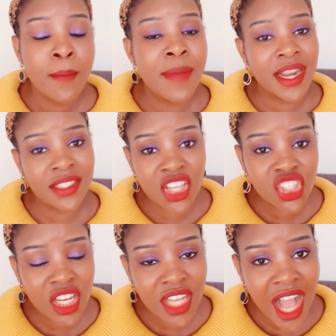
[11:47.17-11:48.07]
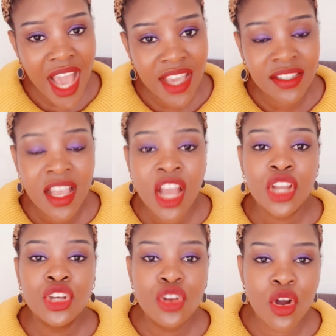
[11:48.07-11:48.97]
But attention, guys,
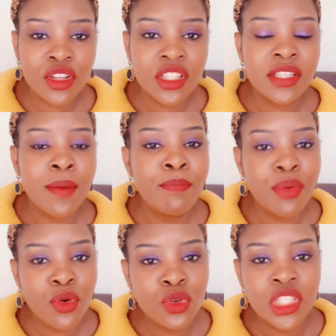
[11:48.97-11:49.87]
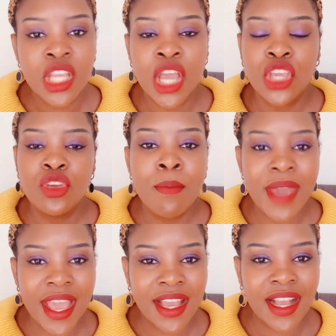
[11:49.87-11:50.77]
don't put your
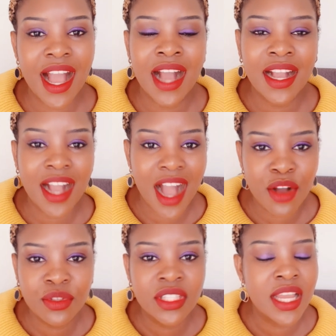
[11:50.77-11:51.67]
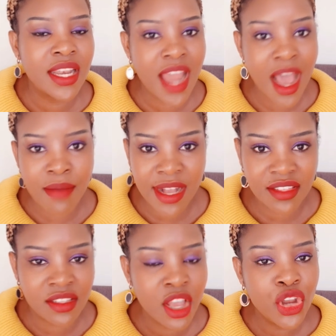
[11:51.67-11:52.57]
bank account
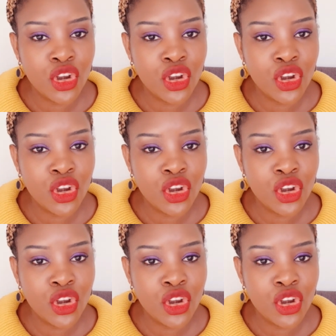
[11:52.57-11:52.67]
numbers.